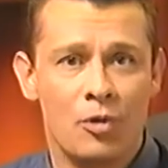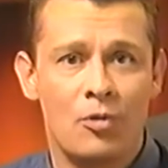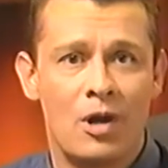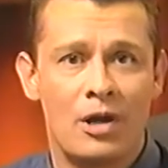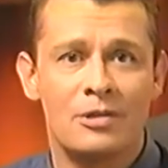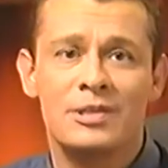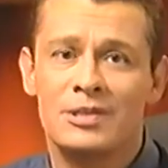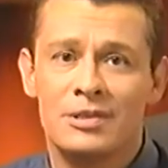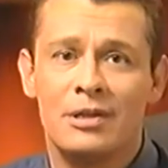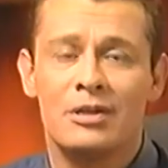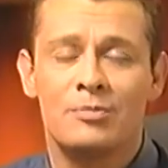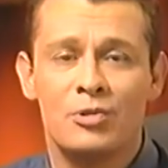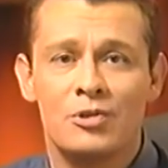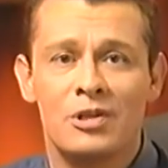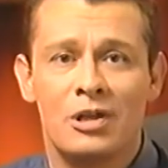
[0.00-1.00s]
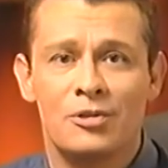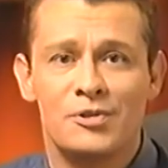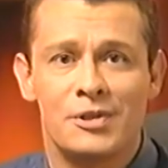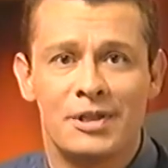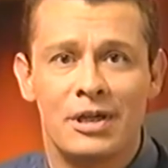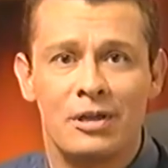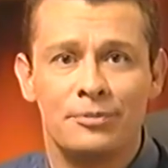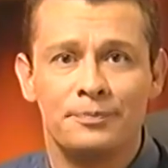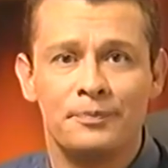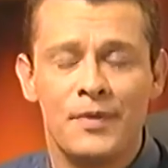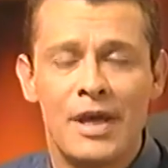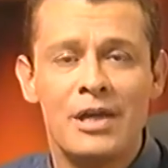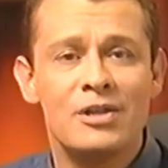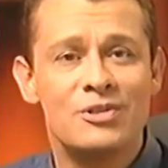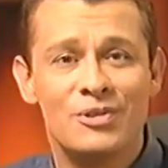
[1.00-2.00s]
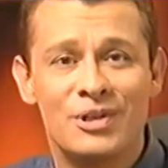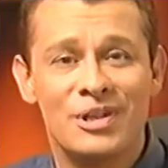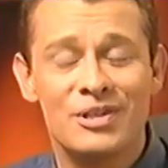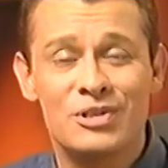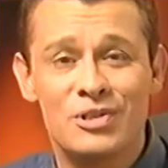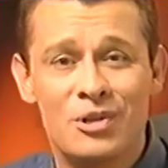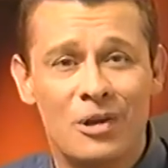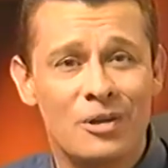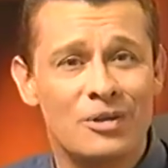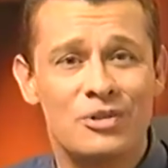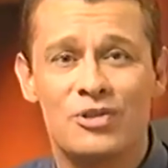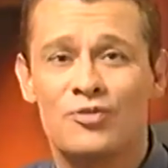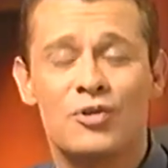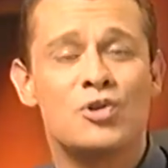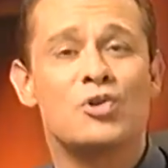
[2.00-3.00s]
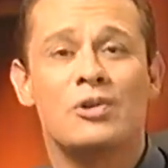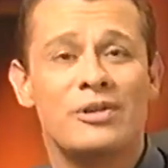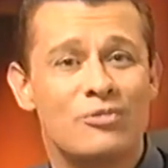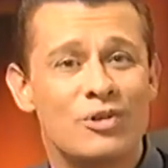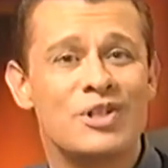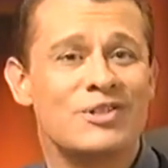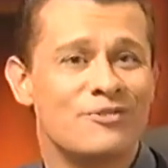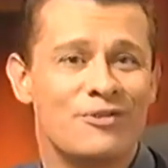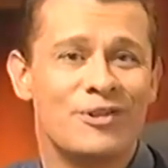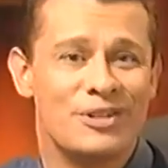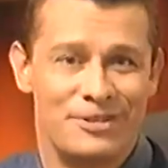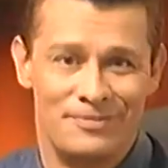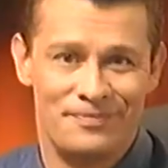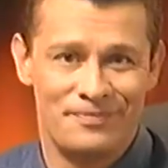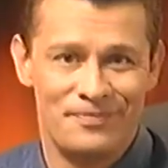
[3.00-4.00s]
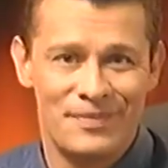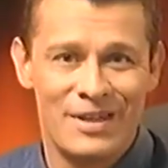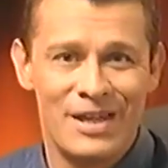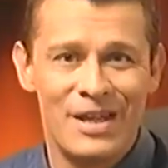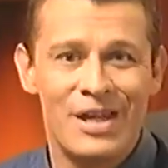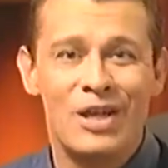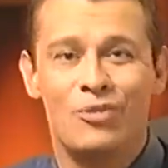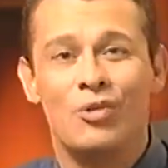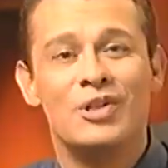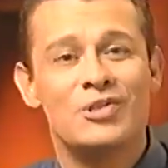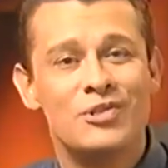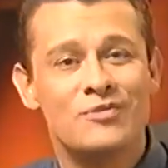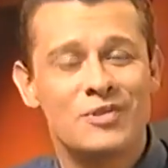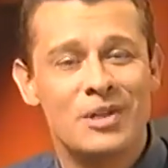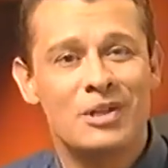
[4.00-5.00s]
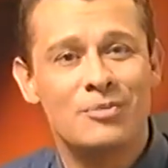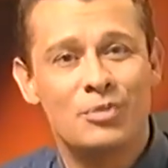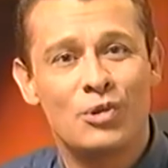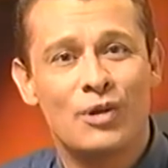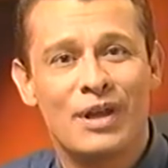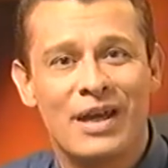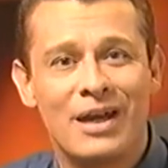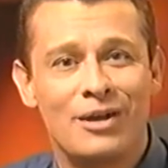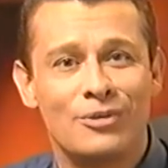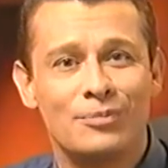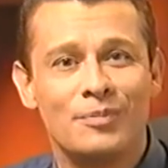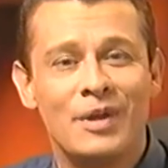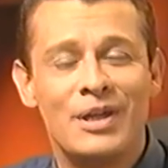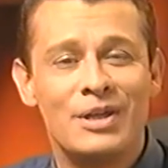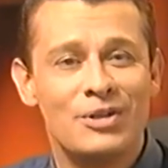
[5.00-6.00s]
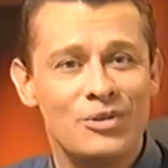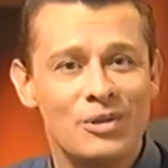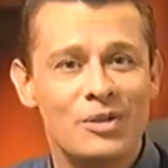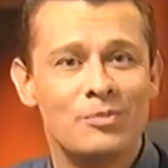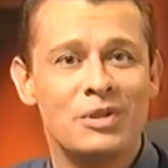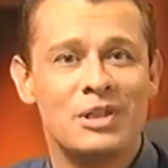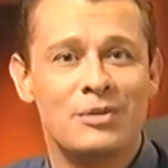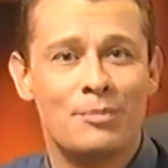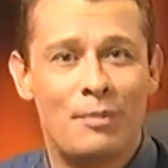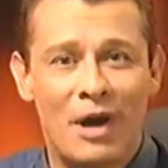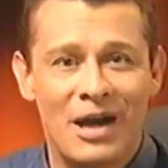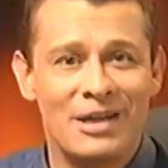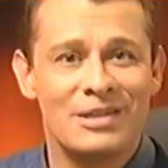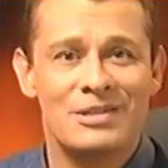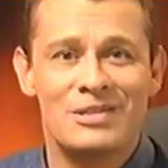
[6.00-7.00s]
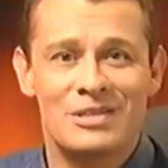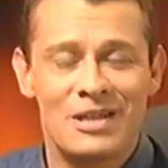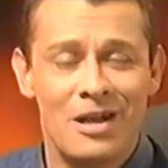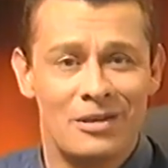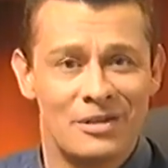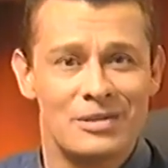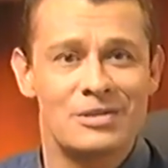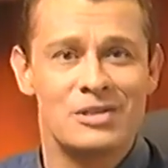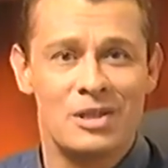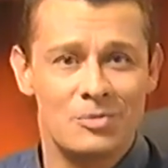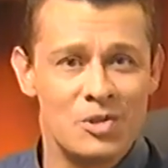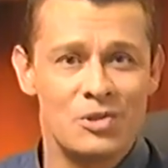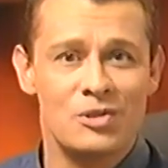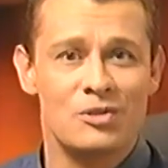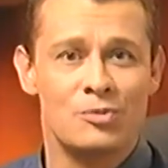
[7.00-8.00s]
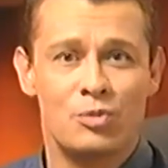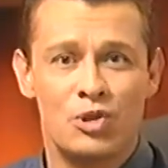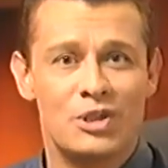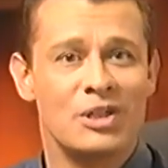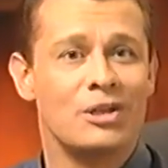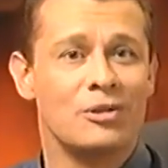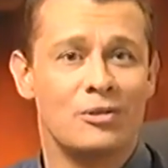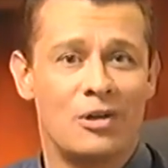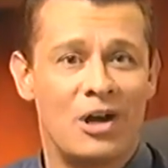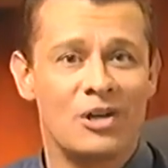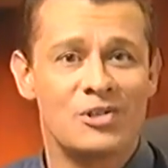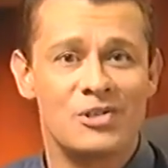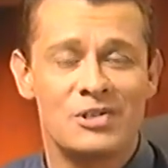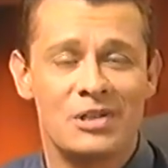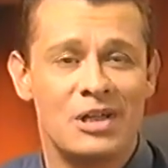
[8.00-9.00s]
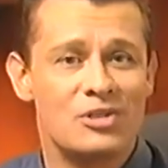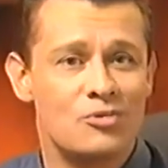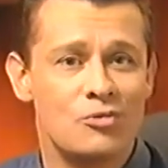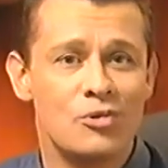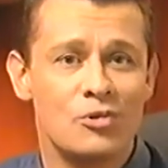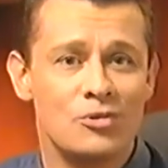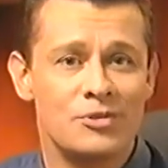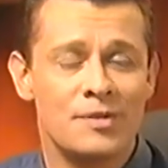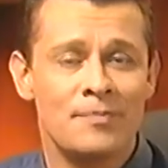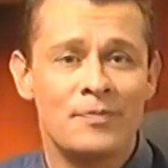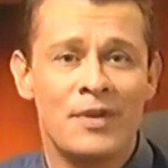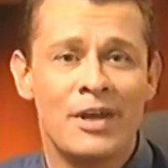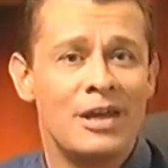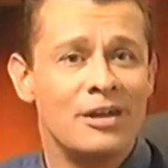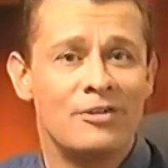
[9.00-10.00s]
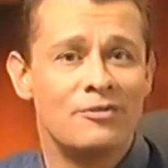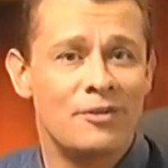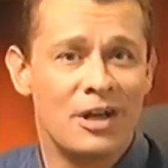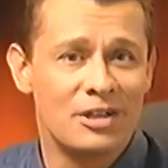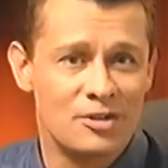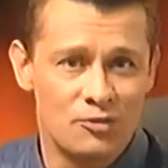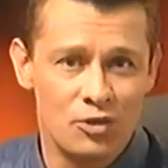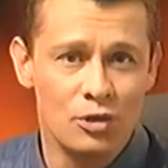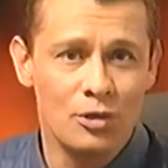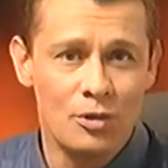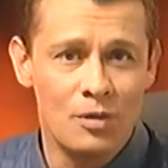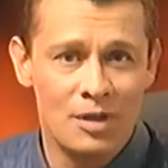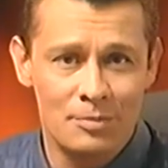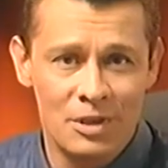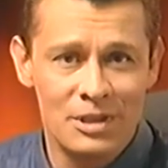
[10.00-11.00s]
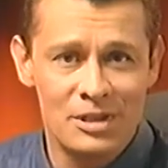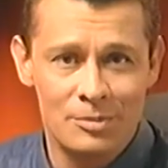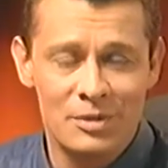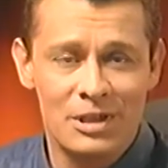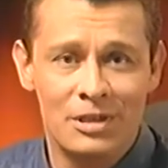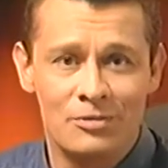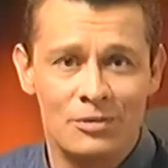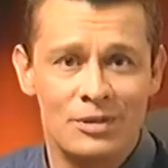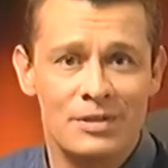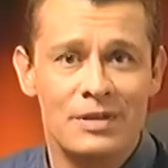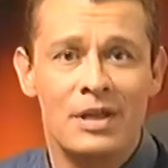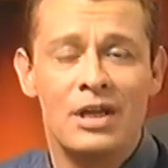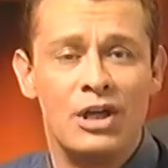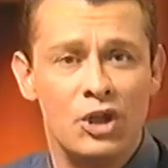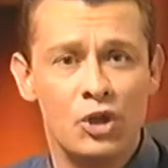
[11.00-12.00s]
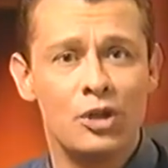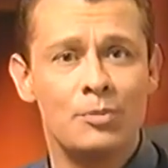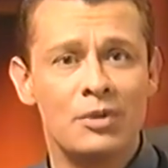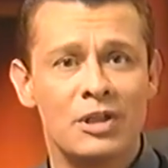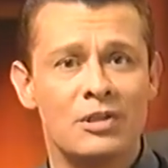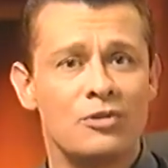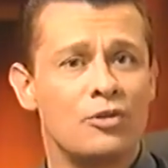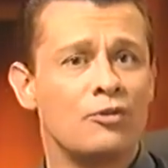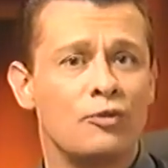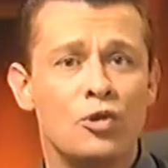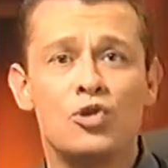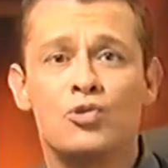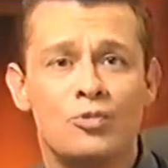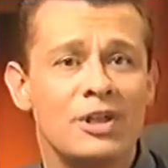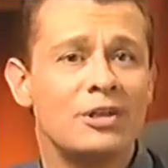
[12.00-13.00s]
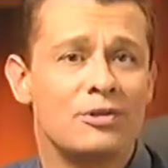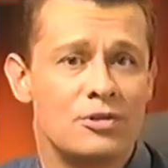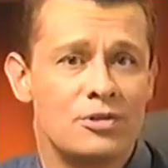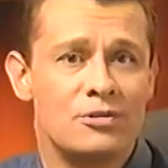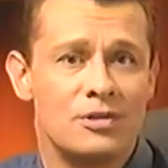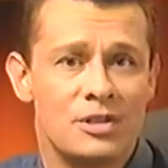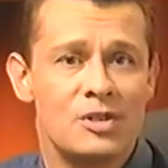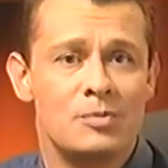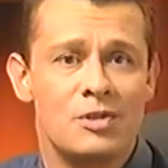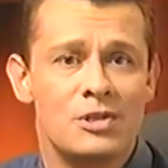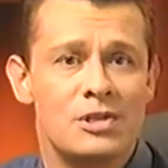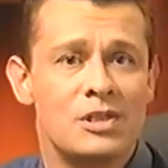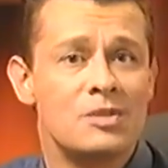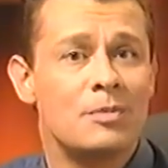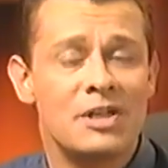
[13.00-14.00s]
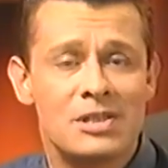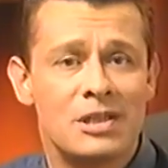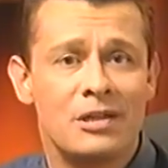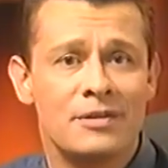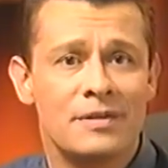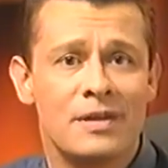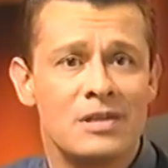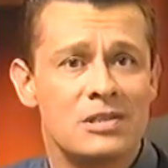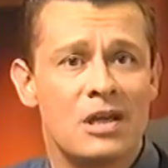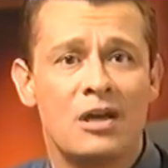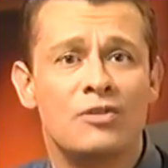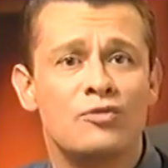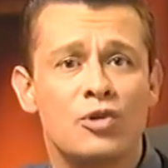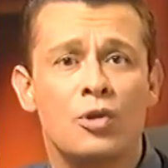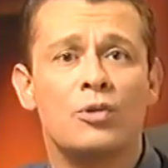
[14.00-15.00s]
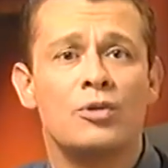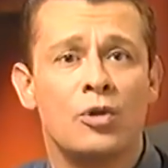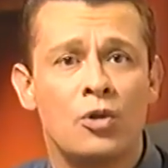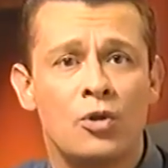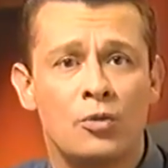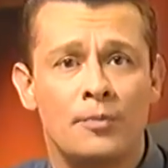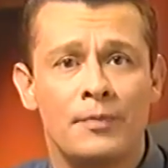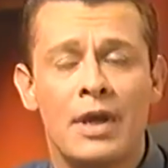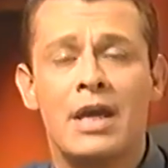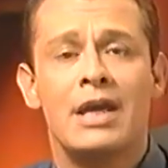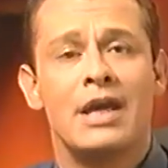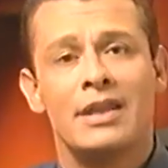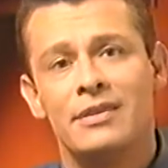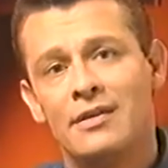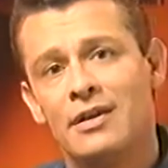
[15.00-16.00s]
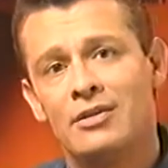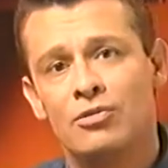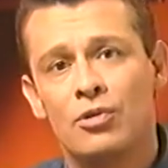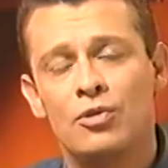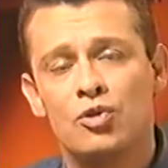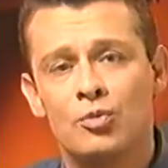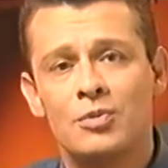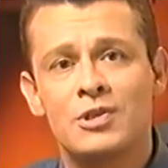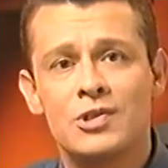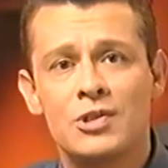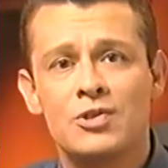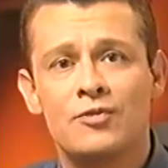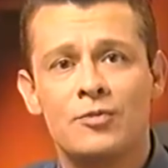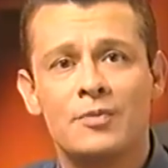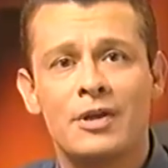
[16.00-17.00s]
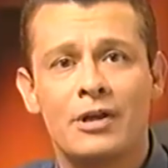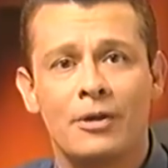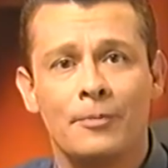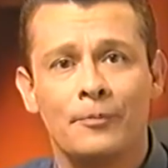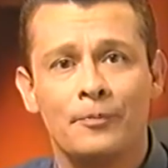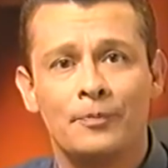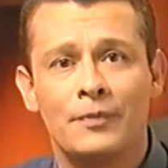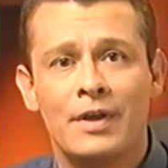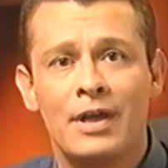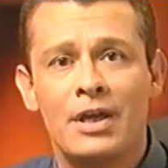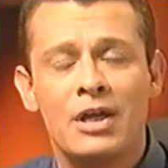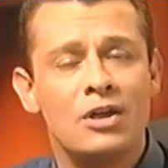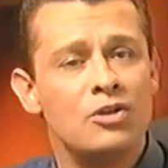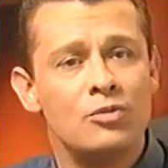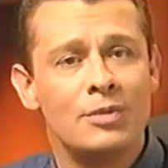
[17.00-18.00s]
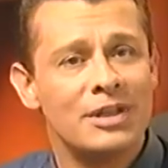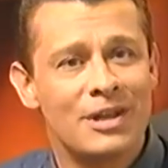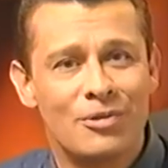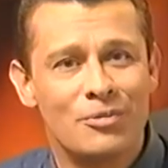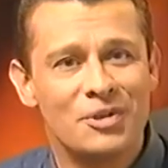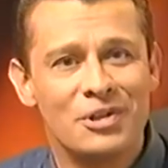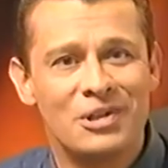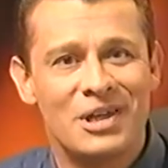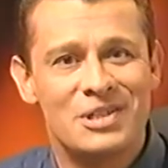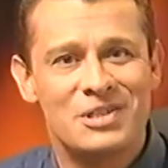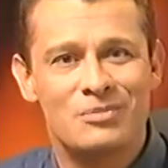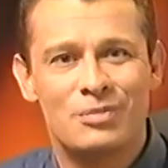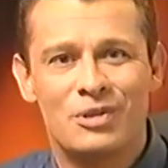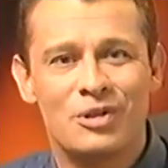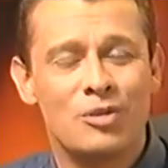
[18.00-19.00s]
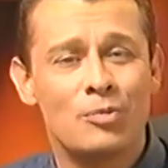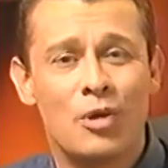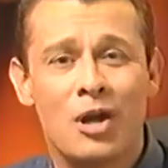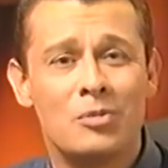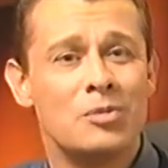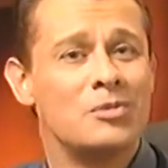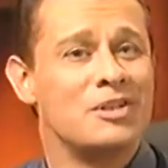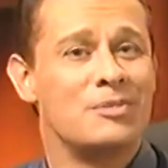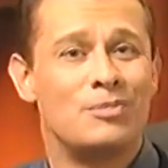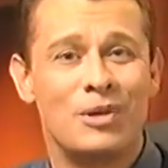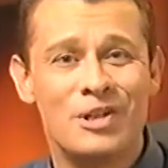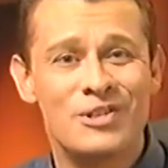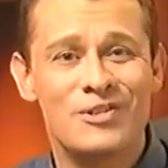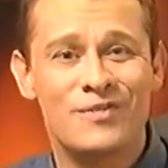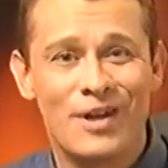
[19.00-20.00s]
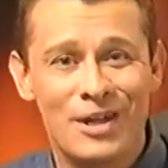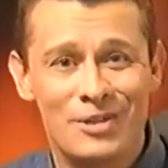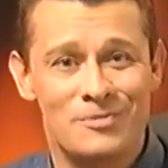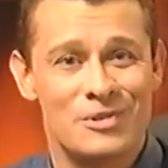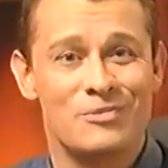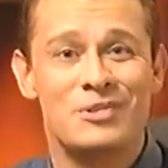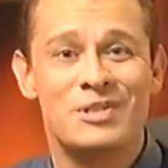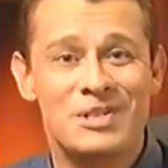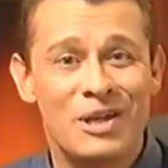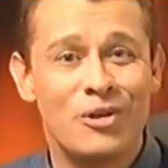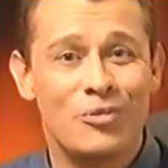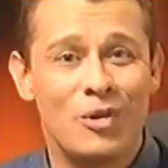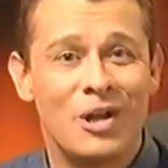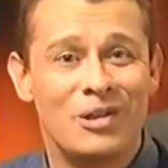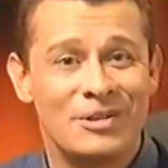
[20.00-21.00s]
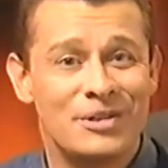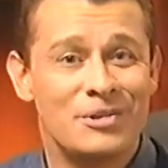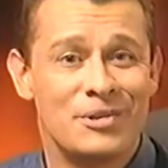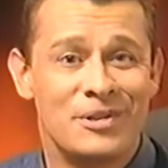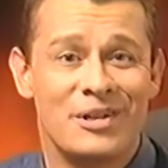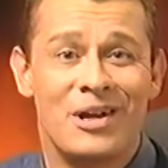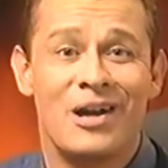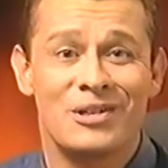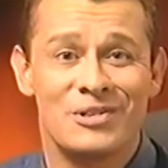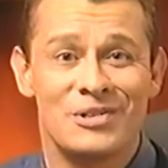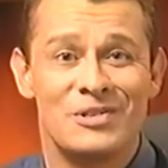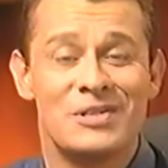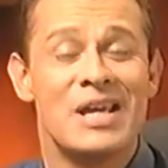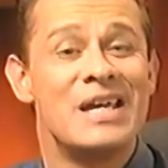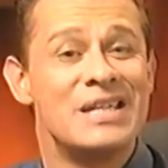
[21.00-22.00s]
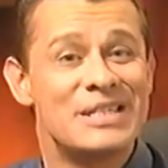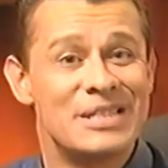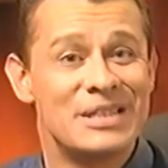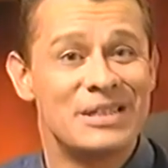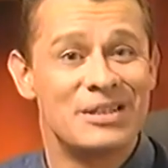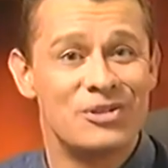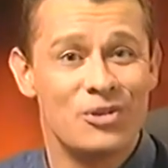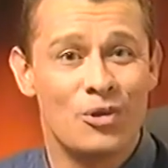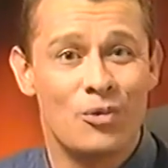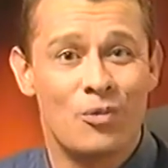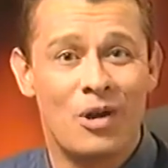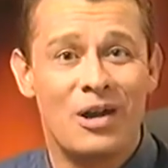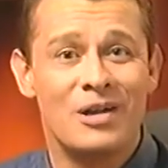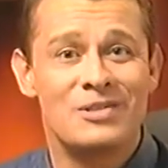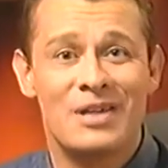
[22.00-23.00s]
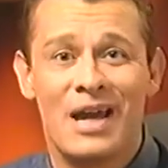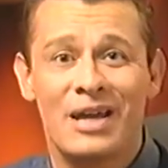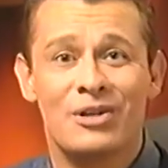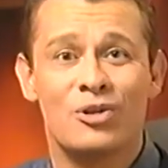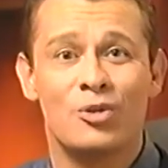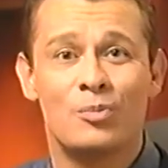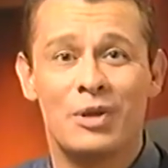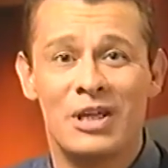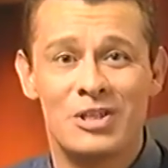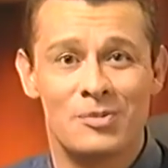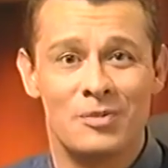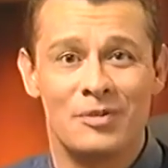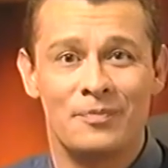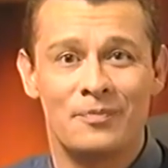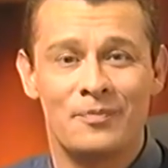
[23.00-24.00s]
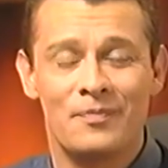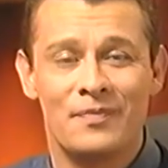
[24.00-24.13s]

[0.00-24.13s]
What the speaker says: required to set up your seller's account, so getting started is virtually risk-free. Once you've set up your account, you can begin buying and selling subject to the particular auction site's rules. In fact, if you're low on money to begin with, you can begin your first week or two in this business by selling things out of your own home, and then grow your business from there. You may not realize it, but there are probably a bunch of items that would sell well in internet auctions sitting in your garage, attic, or basement.